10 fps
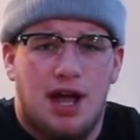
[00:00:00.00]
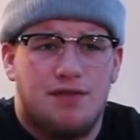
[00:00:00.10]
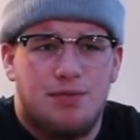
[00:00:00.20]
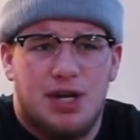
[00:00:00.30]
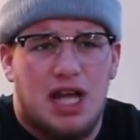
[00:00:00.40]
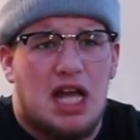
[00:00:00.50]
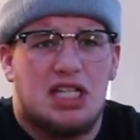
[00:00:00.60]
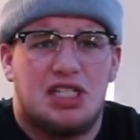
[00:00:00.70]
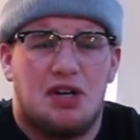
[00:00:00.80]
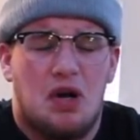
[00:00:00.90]
Everybody
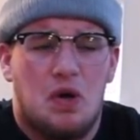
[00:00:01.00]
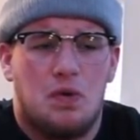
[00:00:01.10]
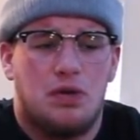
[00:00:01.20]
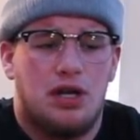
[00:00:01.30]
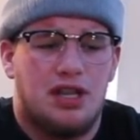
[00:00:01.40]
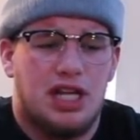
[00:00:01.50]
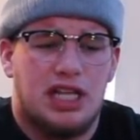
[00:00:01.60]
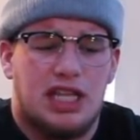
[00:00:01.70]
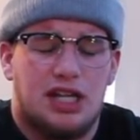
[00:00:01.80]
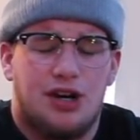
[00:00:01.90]
has their own
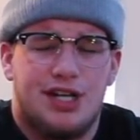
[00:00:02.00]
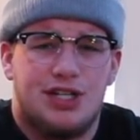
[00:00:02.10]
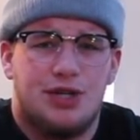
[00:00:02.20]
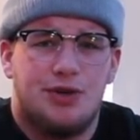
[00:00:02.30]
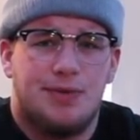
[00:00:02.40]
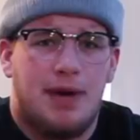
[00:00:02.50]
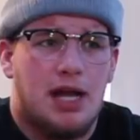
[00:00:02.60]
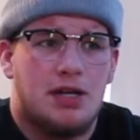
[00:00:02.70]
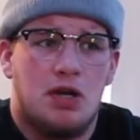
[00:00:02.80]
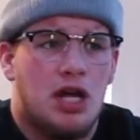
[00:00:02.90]
thing that they're into, and
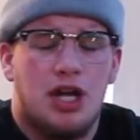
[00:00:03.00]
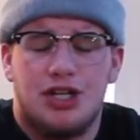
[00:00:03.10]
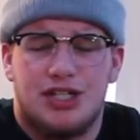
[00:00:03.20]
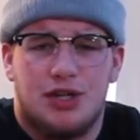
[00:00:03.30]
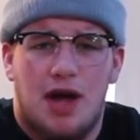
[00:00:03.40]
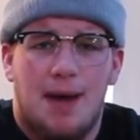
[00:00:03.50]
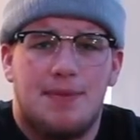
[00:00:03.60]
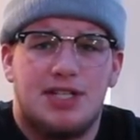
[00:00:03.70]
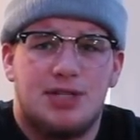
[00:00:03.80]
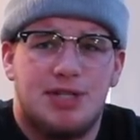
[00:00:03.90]
mine just so
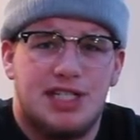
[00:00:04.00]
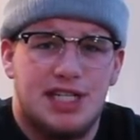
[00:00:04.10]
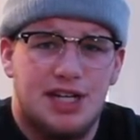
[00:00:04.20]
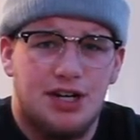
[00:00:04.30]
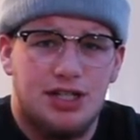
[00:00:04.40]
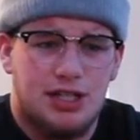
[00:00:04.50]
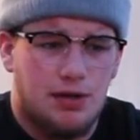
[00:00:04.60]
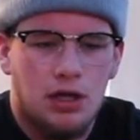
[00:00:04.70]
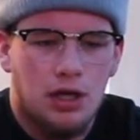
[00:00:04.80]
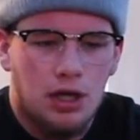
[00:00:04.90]
happens to be sneakers.
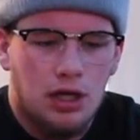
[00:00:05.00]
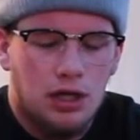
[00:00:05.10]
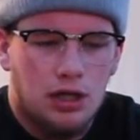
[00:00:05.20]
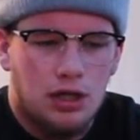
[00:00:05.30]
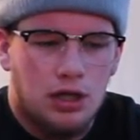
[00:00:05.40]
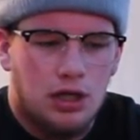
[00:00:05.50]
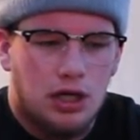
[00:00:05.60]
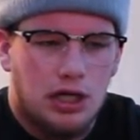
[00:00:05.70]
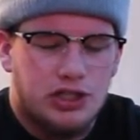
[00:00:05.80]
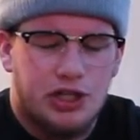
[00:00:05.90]

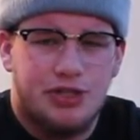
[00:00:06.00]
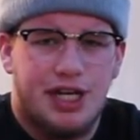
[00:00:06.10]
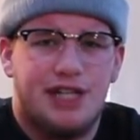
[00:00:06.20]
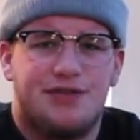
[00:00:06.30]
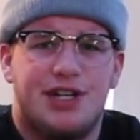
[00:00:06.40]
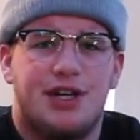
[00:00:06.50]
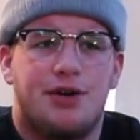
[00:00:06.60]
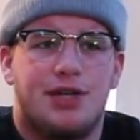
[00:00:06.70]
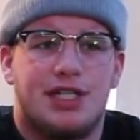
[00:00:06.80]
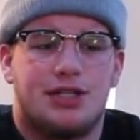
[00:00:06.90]
So today's
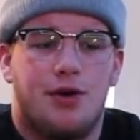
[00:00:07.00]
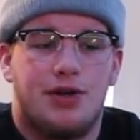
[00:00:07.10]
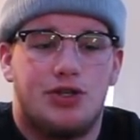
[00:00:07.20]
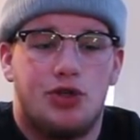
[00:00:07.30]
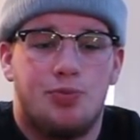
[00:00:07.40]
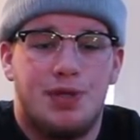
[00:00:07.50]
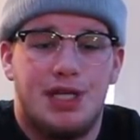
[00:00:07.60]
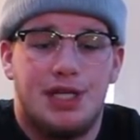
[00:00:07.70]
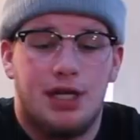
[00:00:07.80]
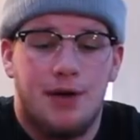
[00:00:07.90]
video is going to
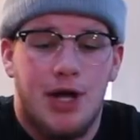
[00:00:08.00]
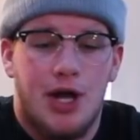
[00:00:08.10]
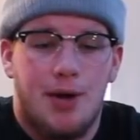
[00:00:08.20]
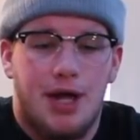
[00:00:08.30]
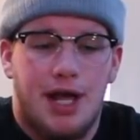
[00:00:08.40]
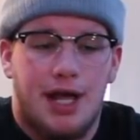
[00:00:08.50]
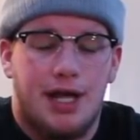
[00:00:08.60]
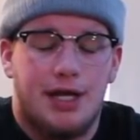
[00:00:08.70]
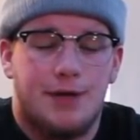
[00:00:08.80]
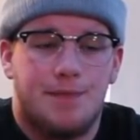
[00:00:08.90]
be
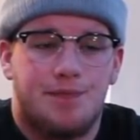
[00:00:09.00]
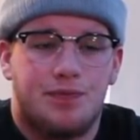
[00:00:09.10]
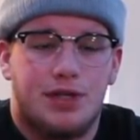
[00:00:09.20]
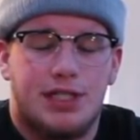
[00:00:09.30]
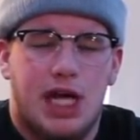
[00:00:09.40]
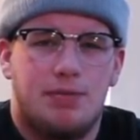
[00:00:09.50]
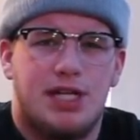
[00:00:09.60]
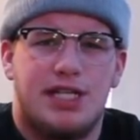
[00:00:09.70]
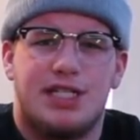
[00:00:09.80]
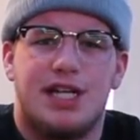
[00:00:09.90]
a top
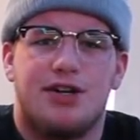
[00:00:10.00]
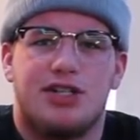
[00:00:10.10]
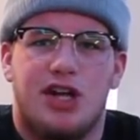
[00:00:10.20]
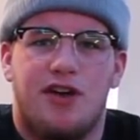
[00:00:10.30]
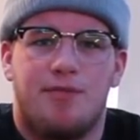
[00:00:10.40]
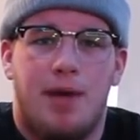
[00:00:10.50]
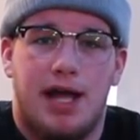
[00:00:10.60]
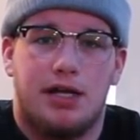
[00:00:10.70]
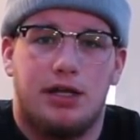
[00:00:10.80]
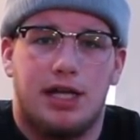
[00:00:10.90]
10 sneakers of my
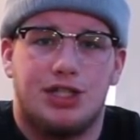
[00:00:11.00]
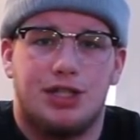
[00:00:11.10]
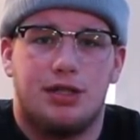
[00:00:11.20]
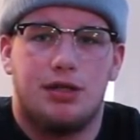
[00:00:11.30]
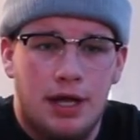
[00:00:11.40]
collection.